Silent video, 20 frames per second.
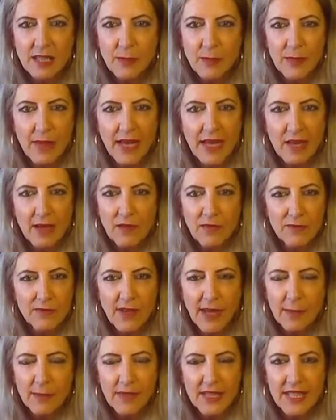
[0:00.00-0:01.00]
about a
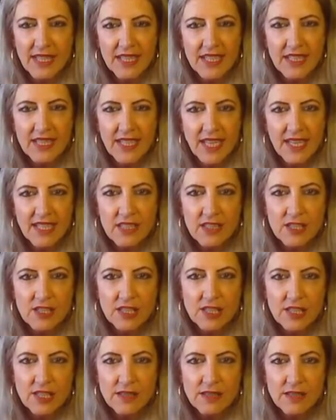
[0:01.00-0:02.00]
family
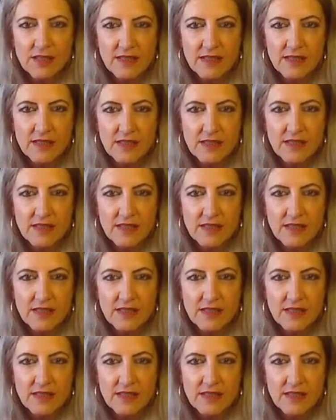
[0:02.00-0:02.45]
connection.